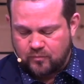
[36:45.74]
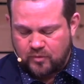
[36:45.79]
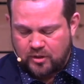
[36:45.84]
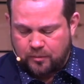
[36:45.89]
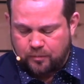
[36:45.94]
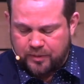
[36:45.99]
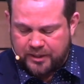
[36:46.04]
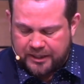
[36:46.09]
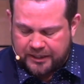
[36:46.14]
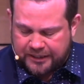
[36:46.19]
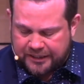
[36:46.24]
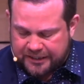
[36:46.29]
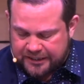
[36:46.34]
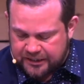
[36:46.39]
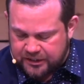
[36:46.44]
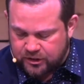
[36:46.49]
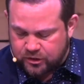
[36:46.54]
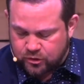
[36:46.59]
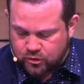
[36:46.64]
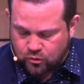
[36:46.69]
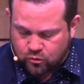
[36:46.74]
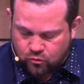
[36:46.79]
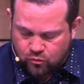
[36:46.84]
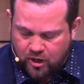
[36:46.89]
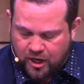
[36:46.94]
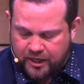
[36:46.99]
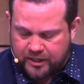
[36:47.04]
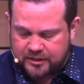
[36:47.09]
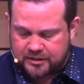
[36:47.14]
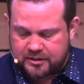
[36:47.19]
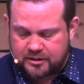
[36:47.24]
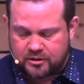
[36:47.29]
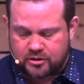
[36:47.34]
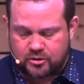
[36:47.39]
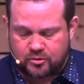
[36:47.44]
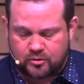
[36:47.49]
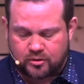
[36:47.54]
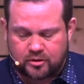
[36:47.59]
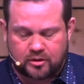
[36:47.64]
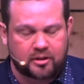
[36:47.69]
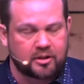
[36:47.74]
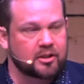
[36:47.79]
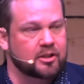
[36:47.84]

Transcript: Being in Christ is your